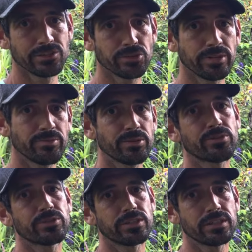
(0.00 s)
too many
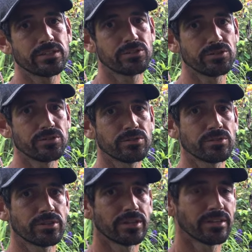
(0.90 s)
people really
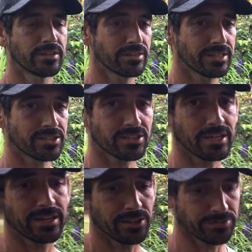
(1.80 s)
do this style